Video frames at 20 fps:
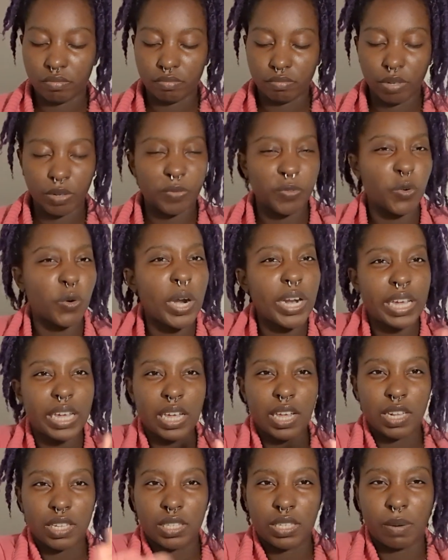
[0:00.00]
Before I
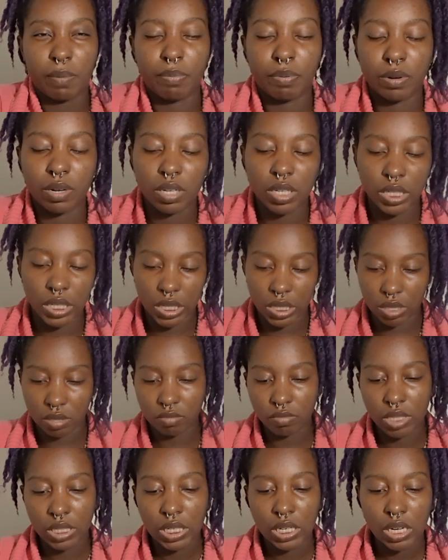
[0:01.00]
get into the
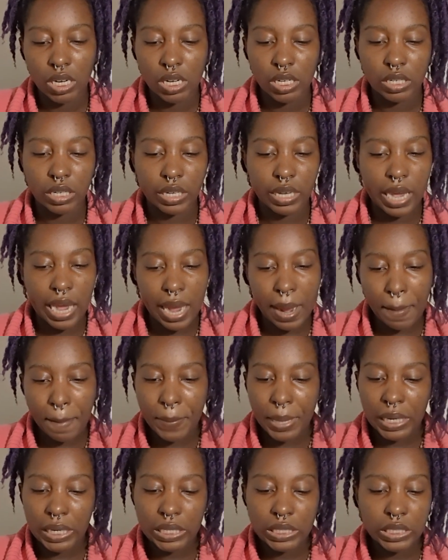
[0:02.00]
booklet, the cat
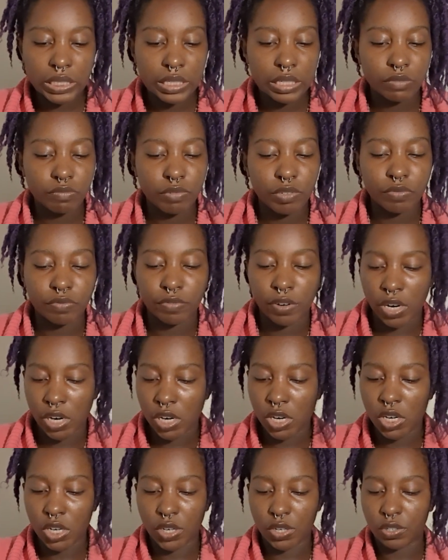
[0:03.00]
burglar in
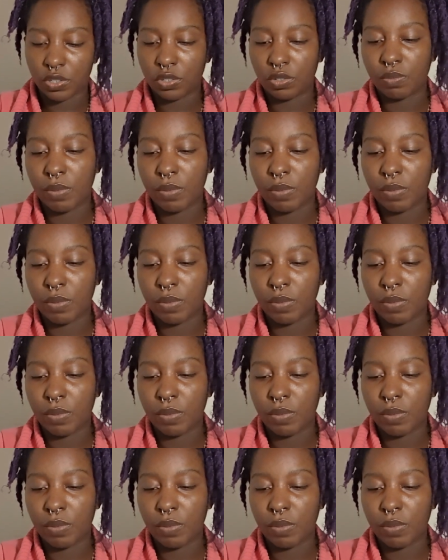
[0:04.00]
reverse.